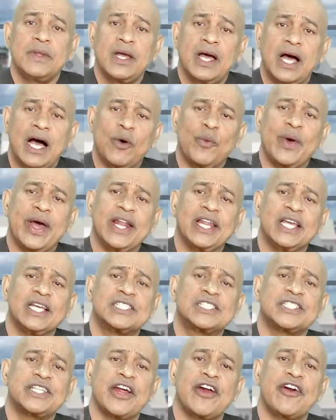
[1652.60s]
a wedding
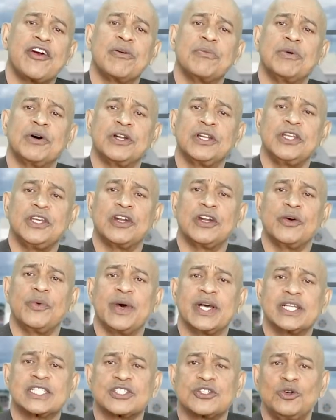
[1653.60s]
ceremony on the
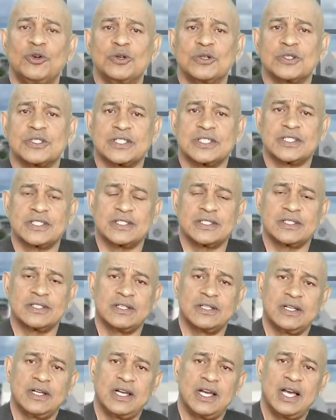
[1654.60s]
West Coast,
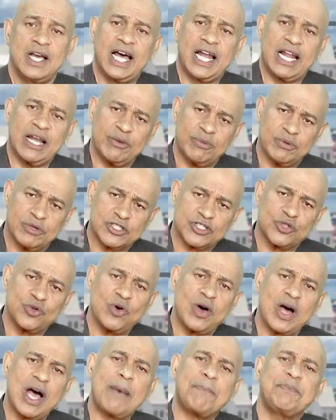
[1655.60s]
and I was
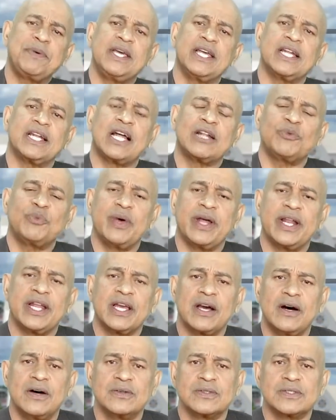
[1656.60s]
so happy at that
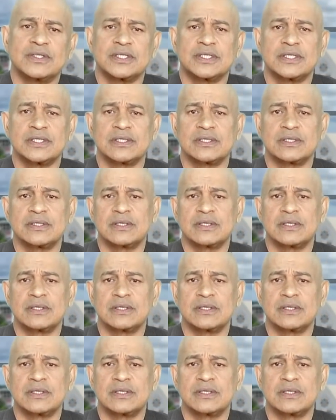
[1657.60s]
wedding house.